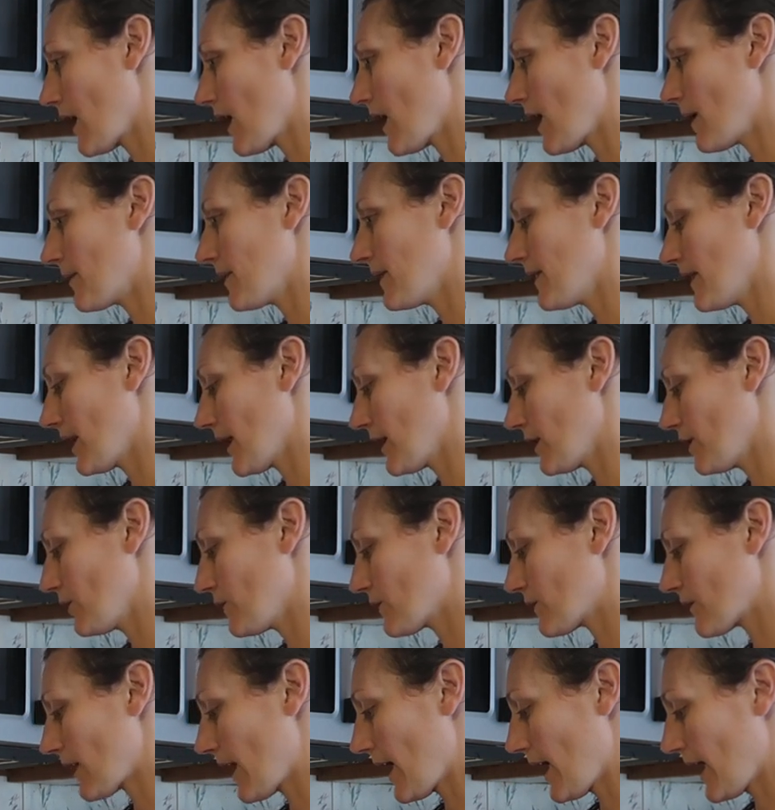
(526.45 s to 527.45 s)
Um, and then I
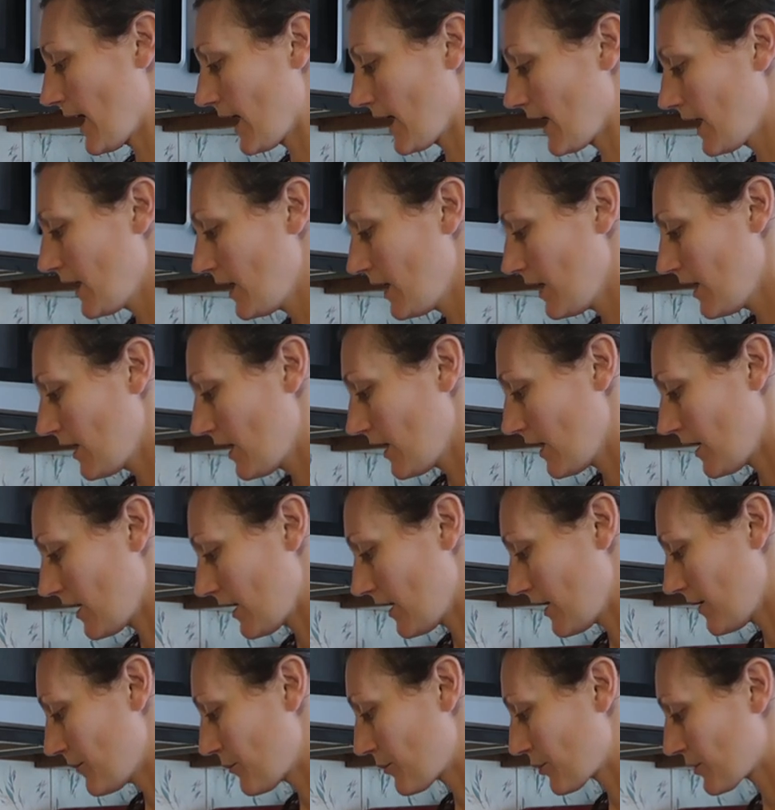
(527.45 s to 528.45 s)
use a
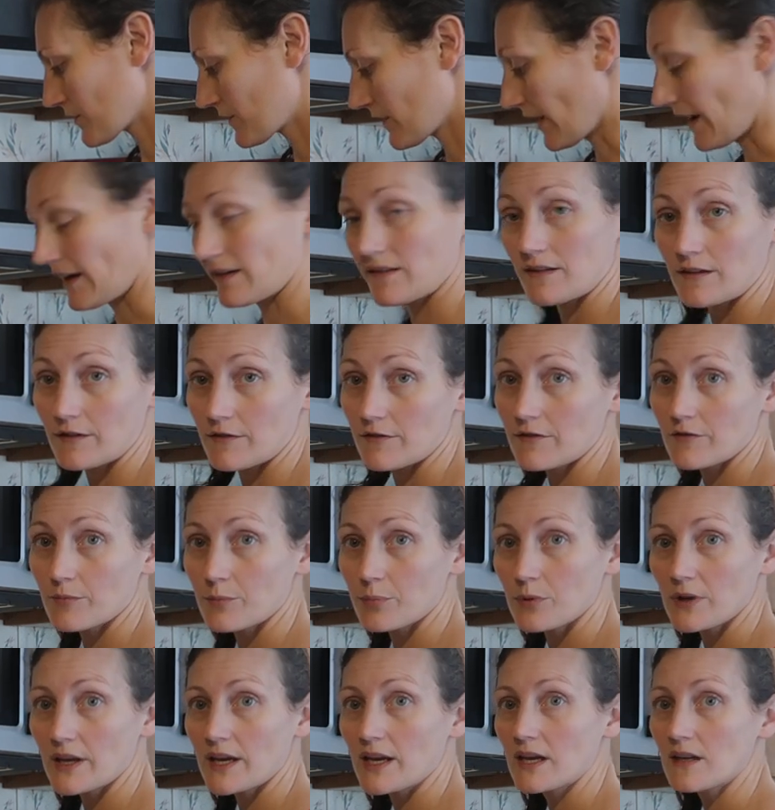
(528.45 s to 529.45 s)
Uh, protective
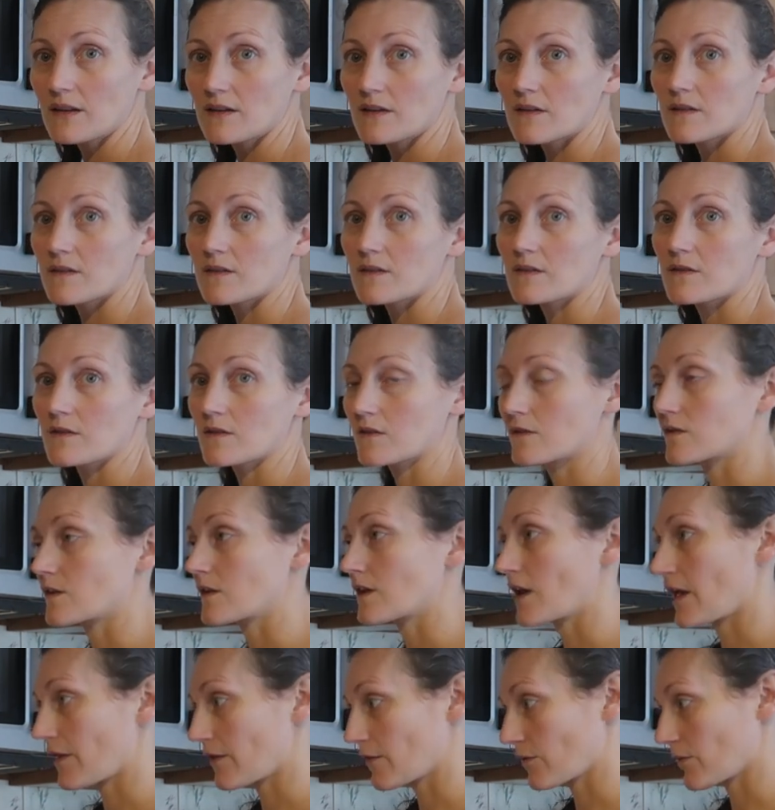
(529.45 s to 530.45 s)
blend. It's just
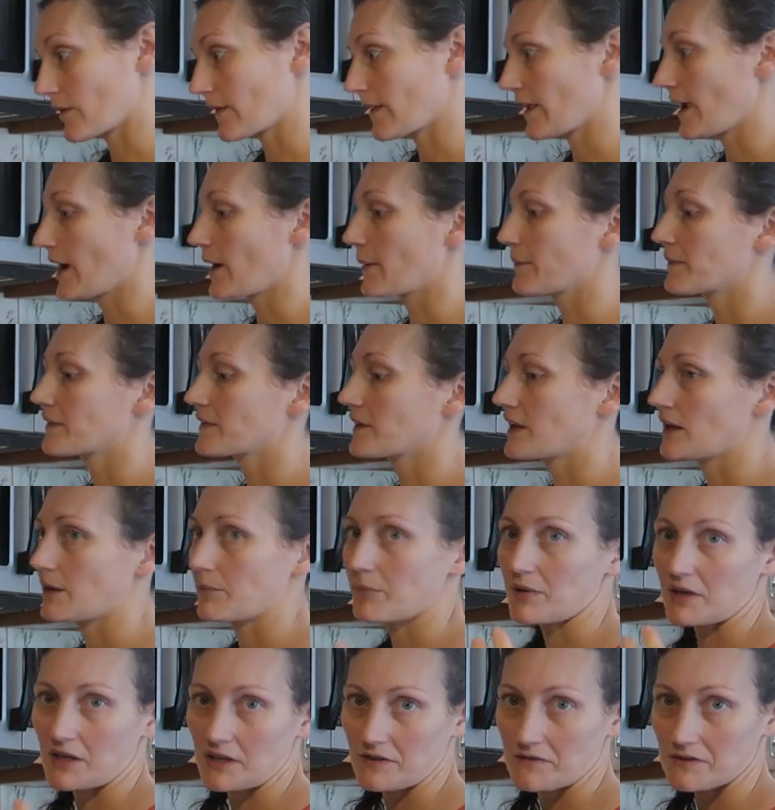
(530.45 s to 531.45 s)
another one that helps
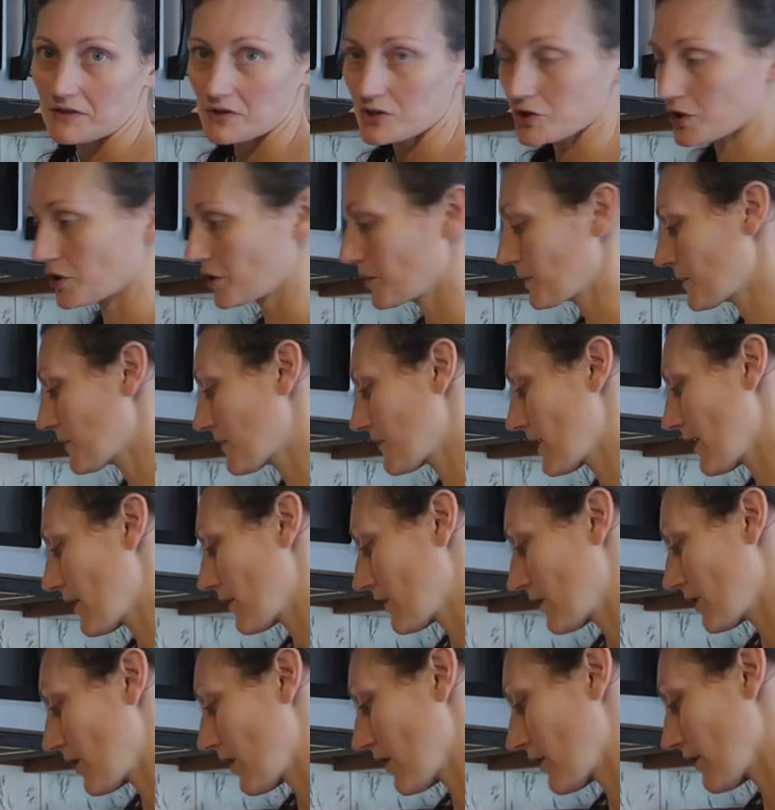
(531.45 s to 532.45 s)
keep any of the germs
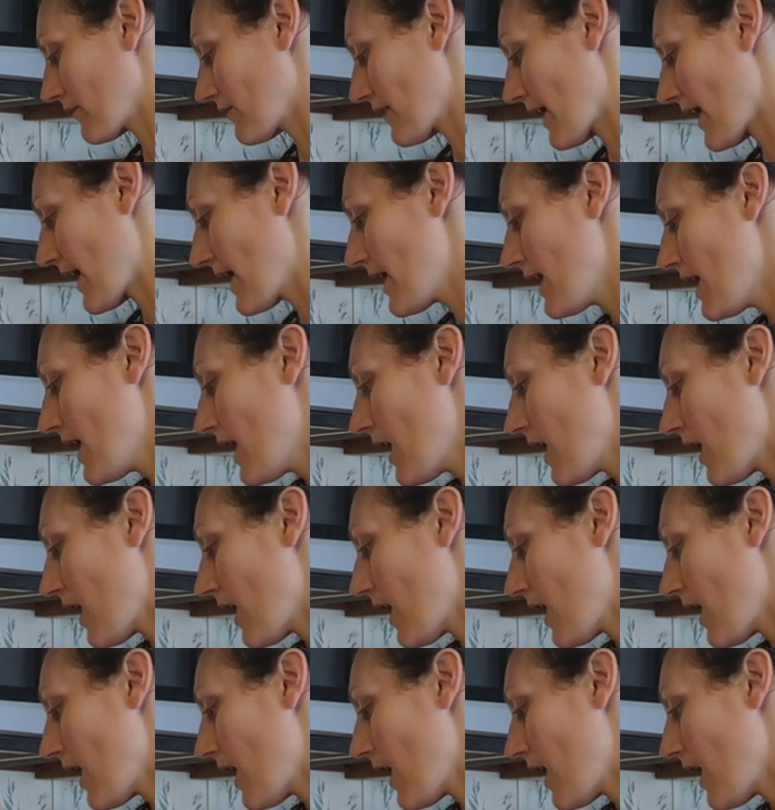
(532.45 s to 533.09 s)
down and all of that.